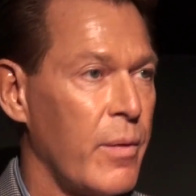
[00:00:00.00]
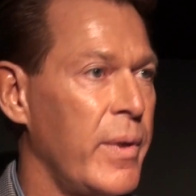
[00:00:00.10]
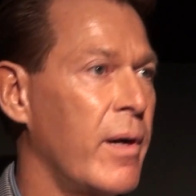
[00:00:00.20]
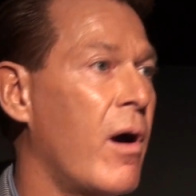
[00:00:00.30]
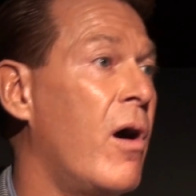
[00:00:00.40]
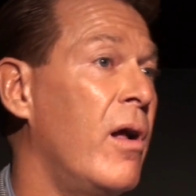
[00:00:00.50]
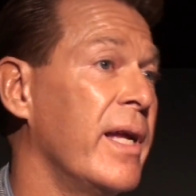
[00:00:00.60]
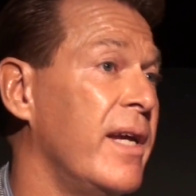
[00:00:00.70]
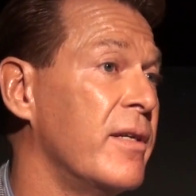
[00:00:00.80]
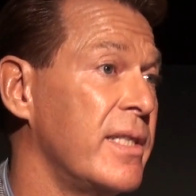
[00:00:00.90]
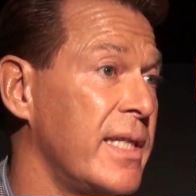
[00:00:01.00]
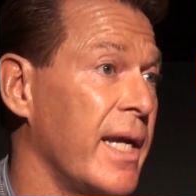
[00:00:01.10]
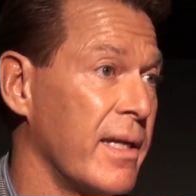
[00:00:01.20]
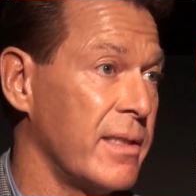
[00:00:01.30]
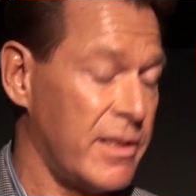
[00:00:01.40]
We are all here
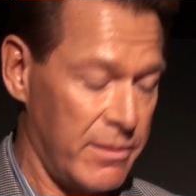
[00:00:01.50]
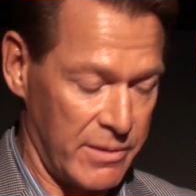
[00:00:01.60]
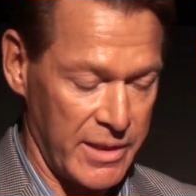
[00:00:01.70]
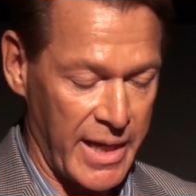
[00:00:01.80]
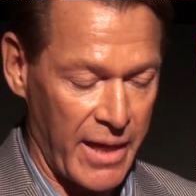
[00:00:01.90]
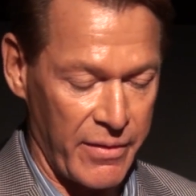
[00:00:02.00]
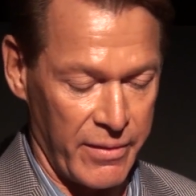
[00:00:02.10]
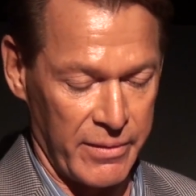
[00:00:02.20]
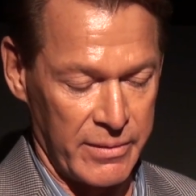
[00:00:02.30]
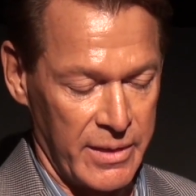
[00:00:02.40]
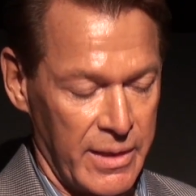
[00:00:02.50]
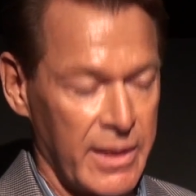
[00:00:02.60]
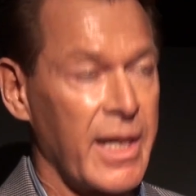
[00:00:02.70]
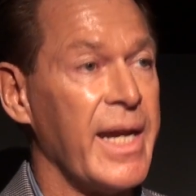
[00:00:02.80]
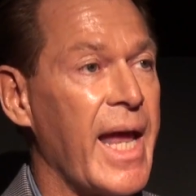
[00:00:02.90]
together,
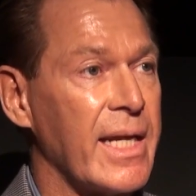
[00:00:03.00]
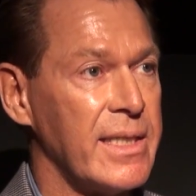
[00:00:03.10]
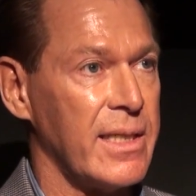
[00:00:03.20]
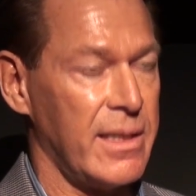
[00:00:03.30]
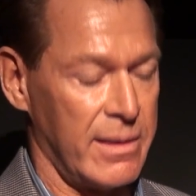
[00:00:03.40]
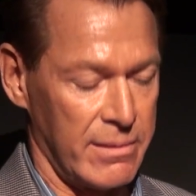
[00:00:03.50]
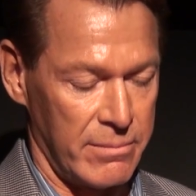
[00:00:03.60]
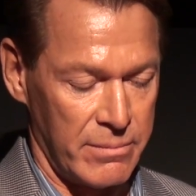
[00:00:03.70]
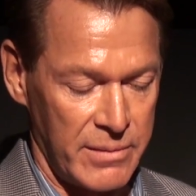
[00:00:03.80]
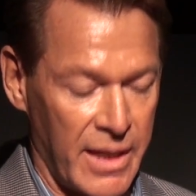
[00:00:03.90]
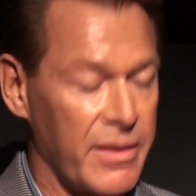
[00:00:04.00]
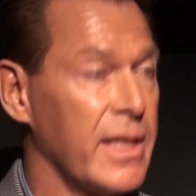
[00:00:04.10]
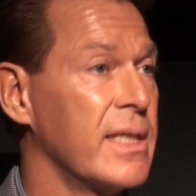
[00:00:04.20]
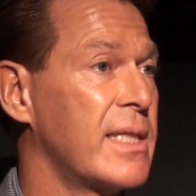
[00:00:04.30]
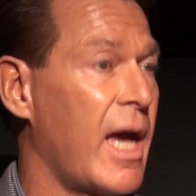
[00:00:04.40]
connected. Nothing
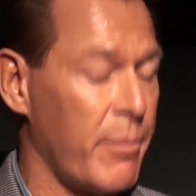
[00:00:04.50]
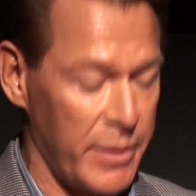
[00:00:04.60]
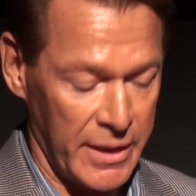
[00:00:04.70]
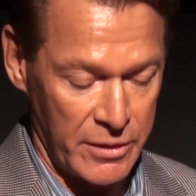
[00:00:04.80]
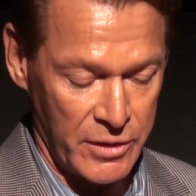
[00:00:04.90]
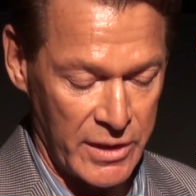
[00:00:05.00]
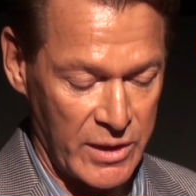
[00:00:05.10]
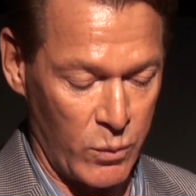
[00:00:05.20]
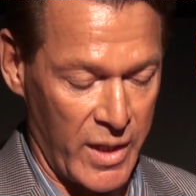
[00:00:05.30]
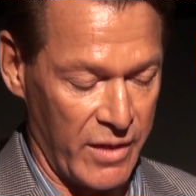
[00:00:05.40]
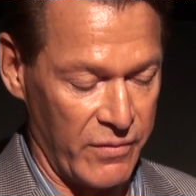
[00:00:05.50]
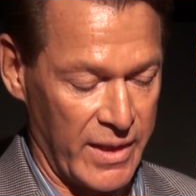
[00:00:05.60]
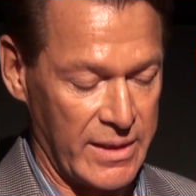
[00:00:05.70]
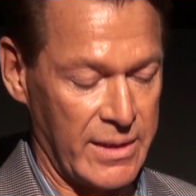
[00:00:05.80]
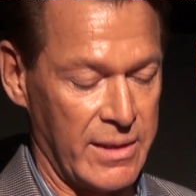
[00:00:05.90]
is happening to just one of
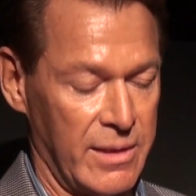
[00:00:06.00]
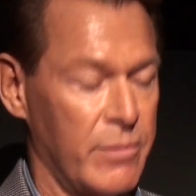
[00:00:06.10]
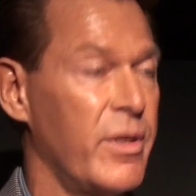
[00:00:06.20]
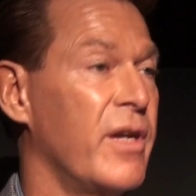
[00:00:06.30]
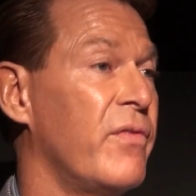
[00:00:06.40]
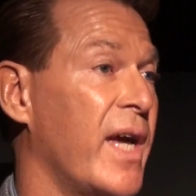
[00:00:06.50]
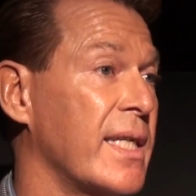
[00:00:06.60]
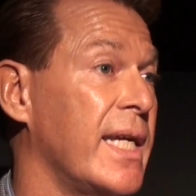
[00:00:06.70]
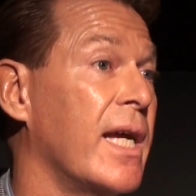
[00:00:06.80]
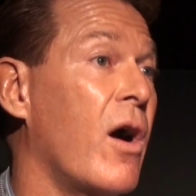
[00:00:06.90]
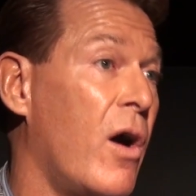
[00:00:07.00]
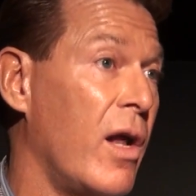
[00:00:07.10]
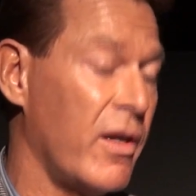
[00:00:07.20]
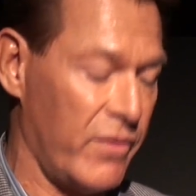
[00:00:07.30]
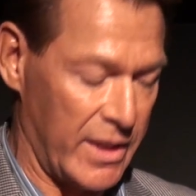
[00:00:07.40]
us, but affecting
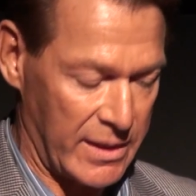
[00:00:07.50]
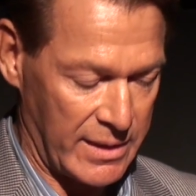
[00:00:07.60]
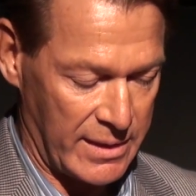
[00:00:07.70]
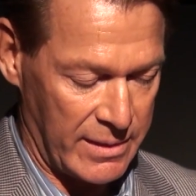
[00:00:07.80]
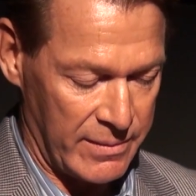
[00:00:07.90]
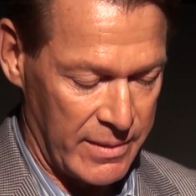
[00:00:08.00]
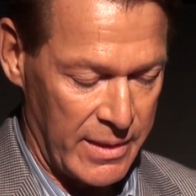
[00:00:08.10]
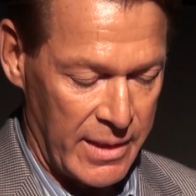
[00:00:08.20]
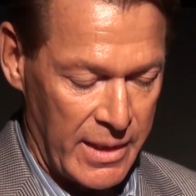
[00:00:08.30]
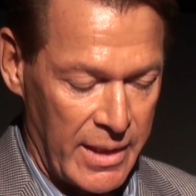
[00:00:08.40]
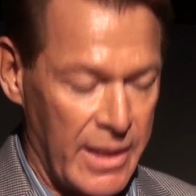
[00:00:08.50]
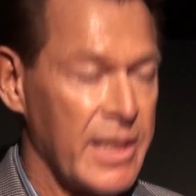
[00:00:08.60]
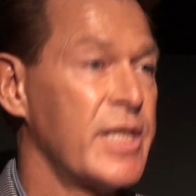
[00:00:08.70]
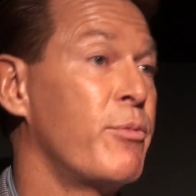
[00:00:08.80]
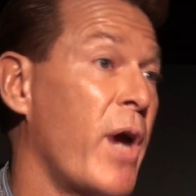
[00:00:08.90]
all of us.
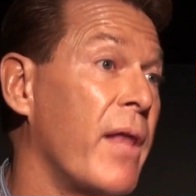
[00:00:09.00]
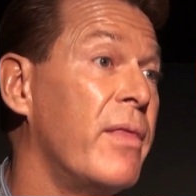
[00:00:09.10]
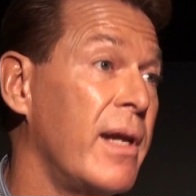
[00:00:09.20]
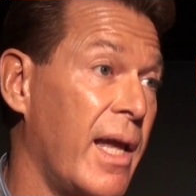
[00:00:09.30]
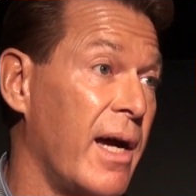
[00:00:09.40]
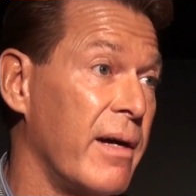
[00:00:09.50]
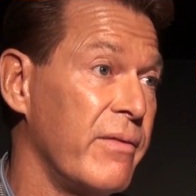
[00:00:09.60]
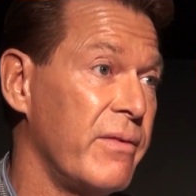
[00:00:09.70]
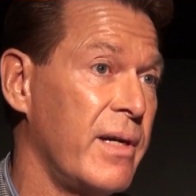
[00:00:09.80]
Spread the love.